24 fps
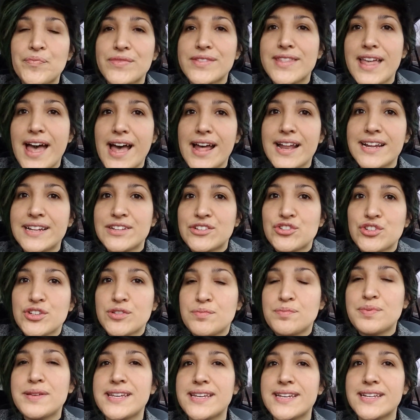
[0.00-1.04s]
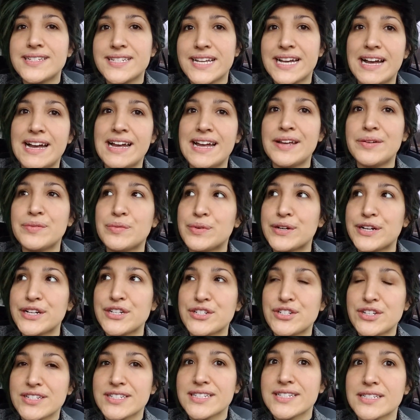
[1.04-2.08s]
that it should be a time where
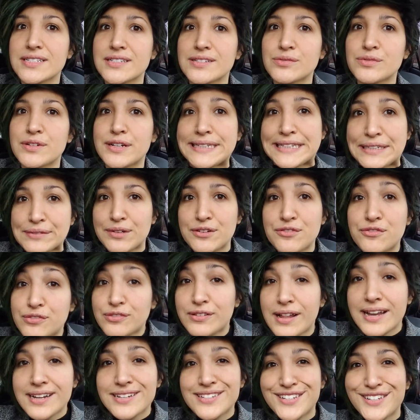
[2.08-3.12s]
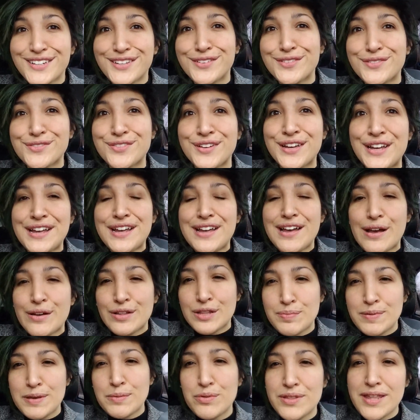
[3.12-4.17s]
you're just very reflective of
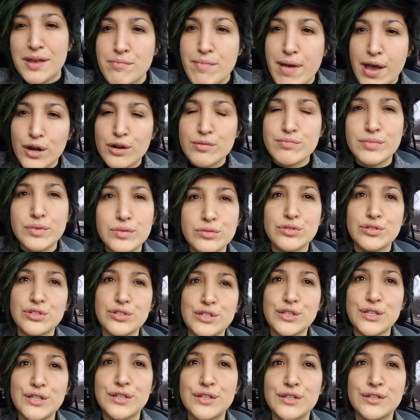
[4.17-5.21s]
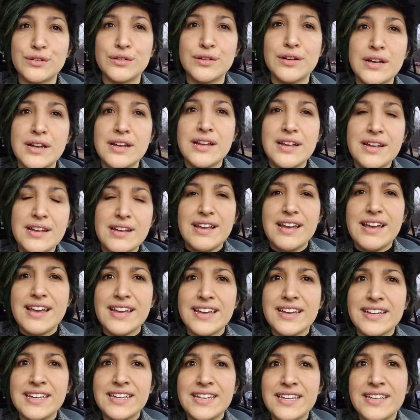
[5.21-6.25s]
the people that matter most to you.
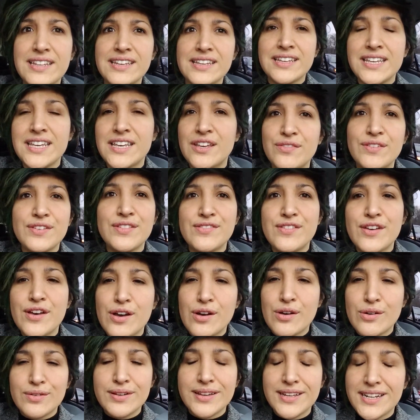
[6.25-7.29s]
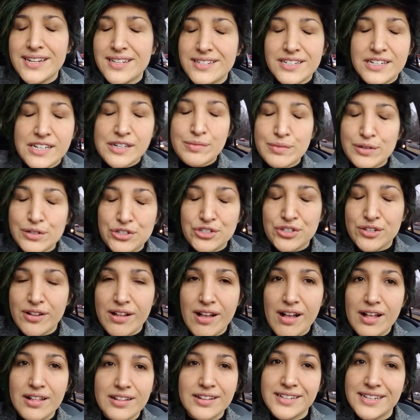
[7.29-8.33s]
Even though it is a commercial
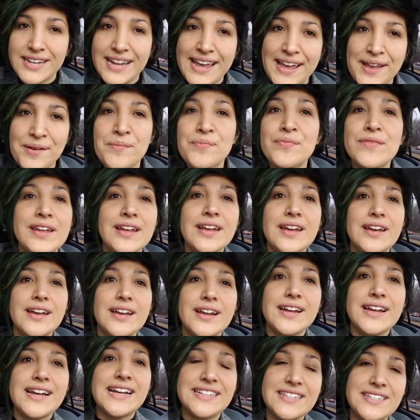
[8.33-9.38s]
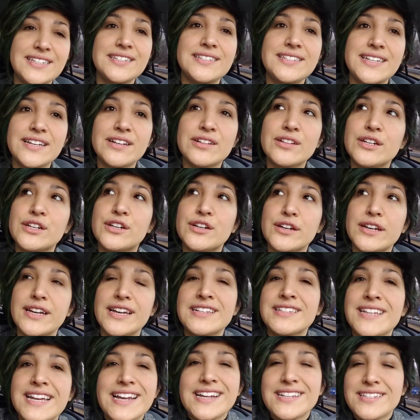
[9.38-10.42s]
holiday, it's still a good,
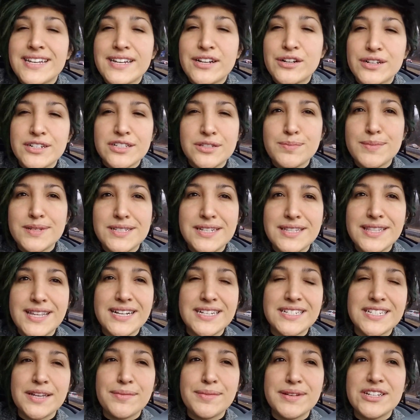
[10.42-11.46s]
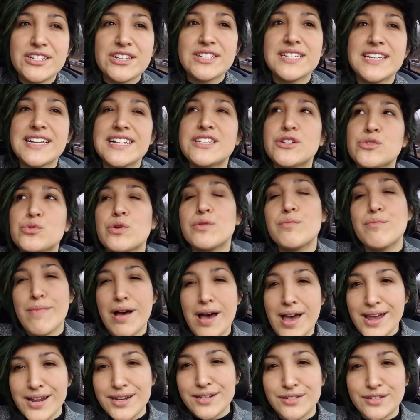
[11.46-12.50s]
it's like Christmas and Thanksgiving. It's a
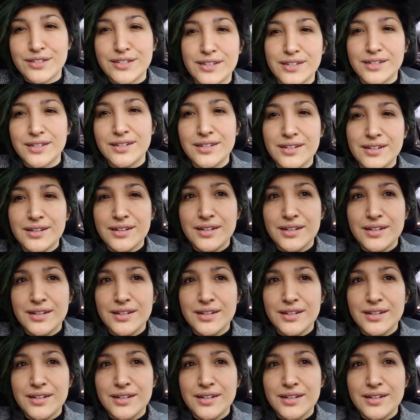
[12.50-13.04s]
reminder